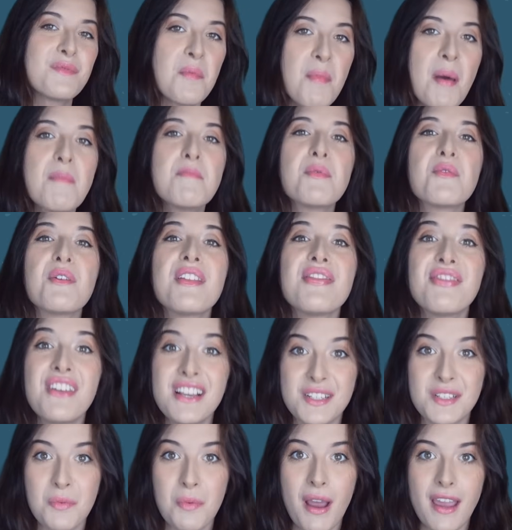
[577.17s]
Remember it
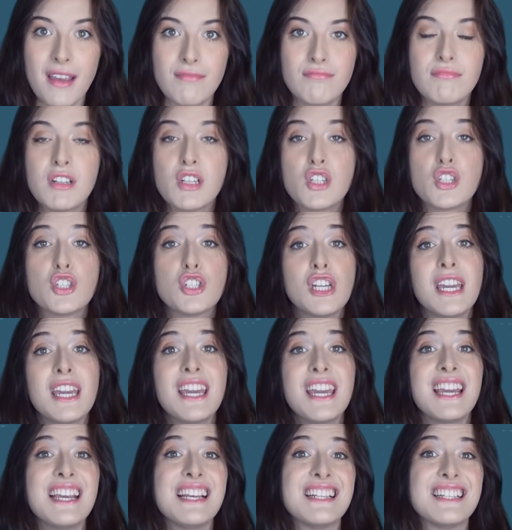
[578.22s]
this way.
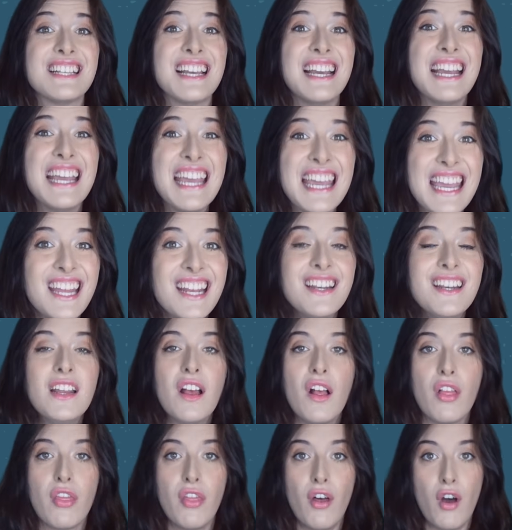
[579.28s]
She is
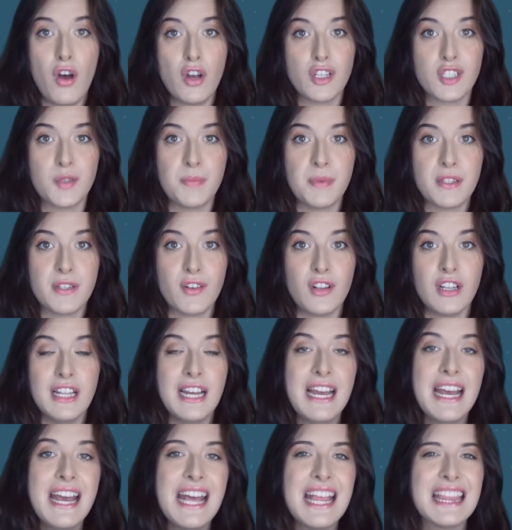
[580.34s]
in the hospital.
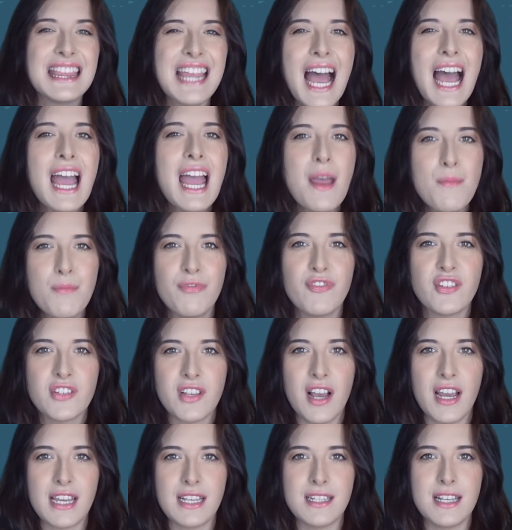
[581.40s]
That
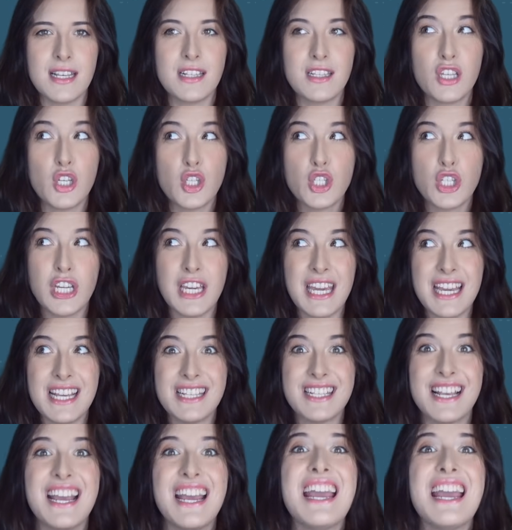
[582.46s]
emphasizes that she is